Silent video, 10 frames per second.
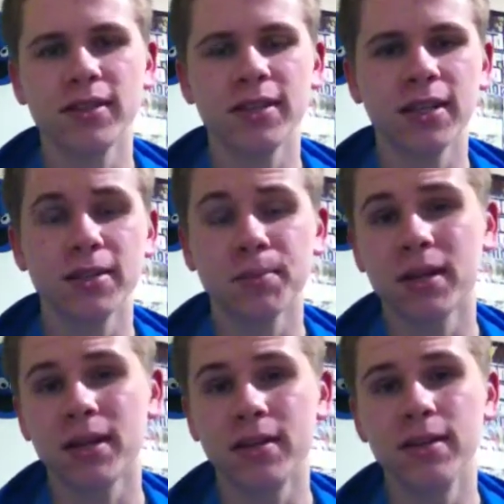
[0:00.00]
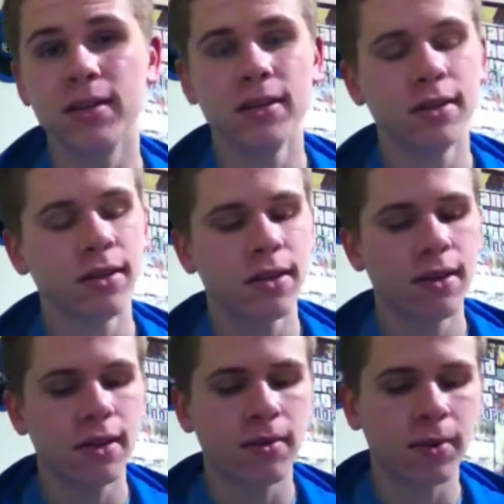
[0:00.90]
It, it's pretty good.
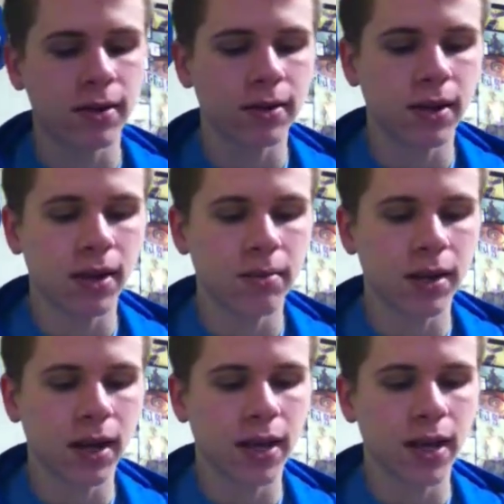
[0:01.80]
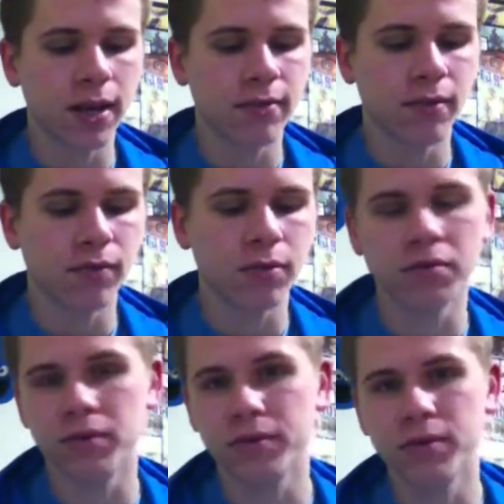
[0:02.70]
I'm not gonna lie, but I can't give a
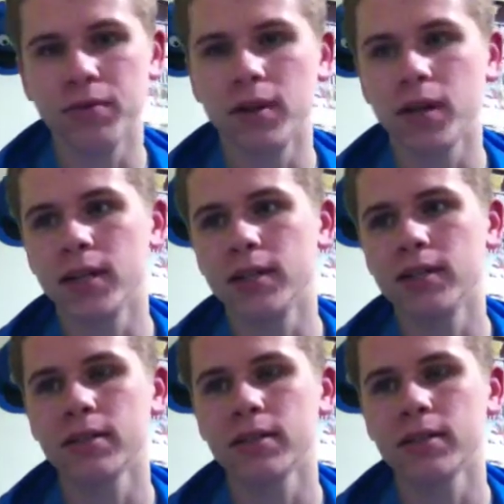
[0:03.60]
full review on it.